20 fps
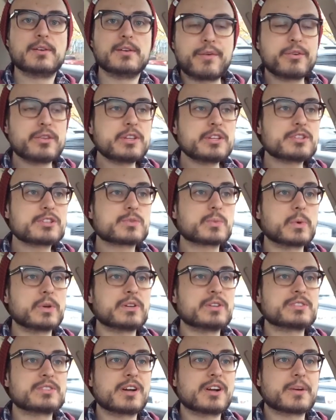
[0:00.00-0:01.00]
I really just
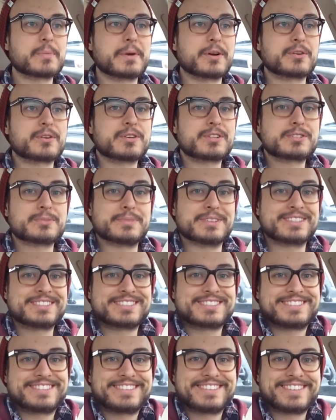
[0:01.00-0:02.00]
wanted to talk about
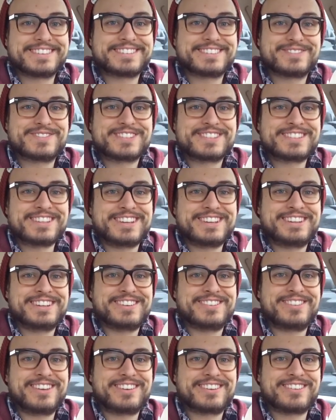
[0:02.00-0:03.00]
Christmas, because I'm
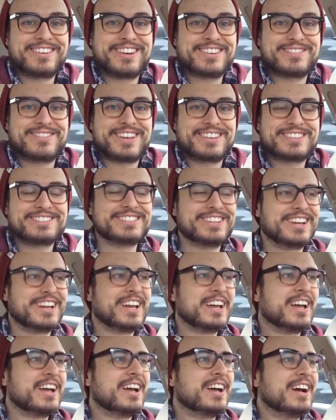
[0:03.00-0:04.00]
excited about Christmas.
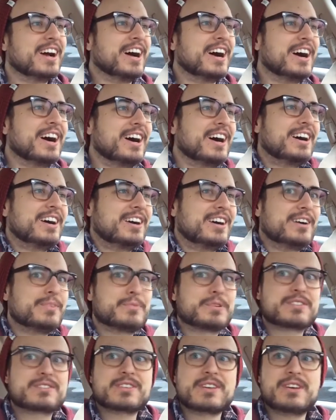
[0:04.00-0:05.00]
Uh,
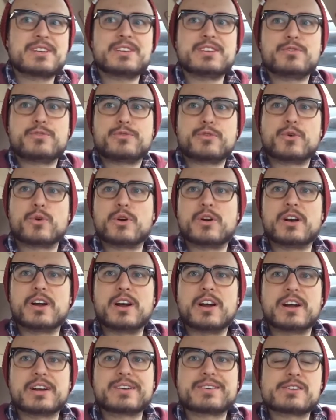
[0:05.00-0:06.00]
I'm excited for
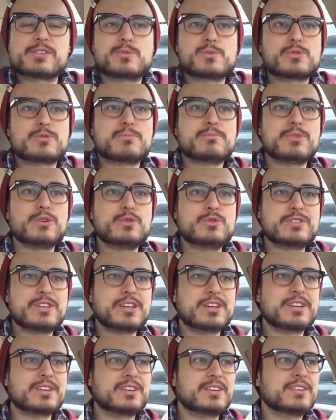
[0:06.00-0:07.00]
uh, Christmas
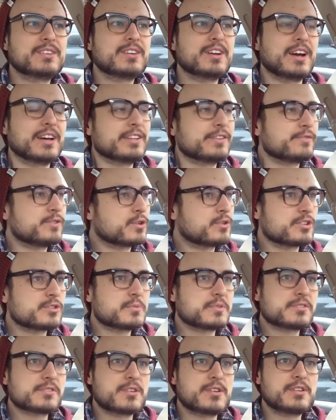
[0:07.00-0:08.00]
music. I love the
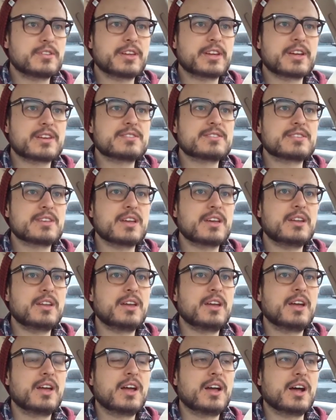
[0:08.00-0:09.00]
Christmas song, like I said.
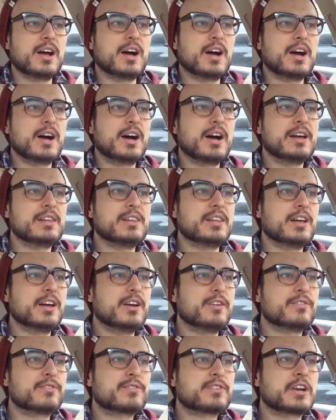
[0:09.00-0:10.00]
Uh, I
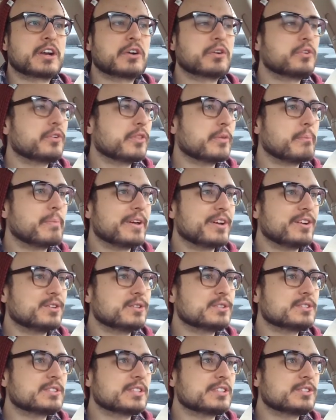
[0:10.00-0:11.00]
love Carol the
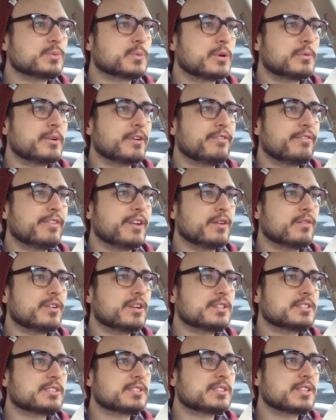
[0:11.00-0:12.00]
Bells. That's one of my
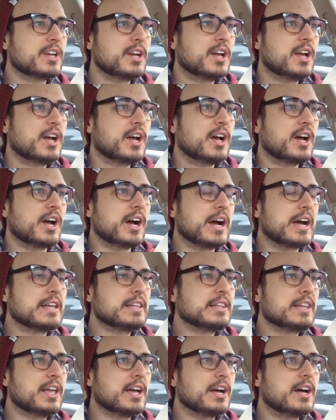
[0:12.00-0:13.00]
favorites.
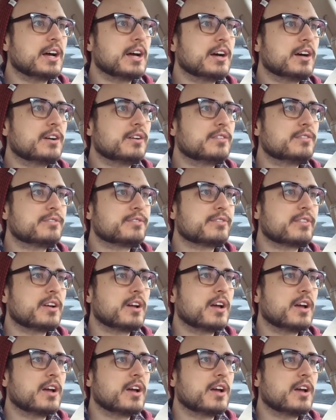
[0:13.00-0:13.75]
I love.